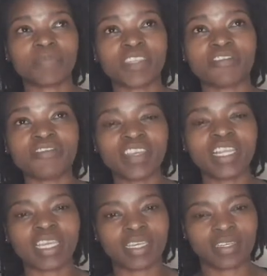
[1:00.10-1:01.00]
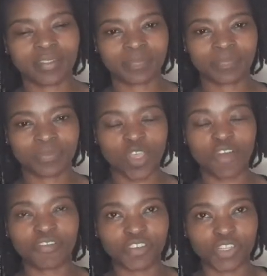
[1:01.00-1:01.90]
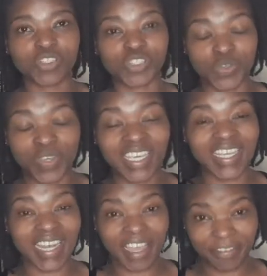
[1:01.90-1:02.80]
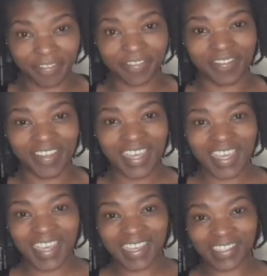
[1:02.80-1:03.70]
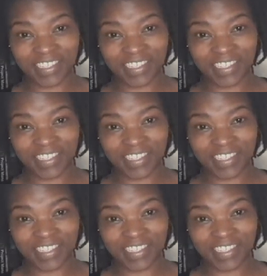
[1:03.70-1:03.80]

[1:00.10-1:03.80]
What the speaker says: feeling of not doing enough as an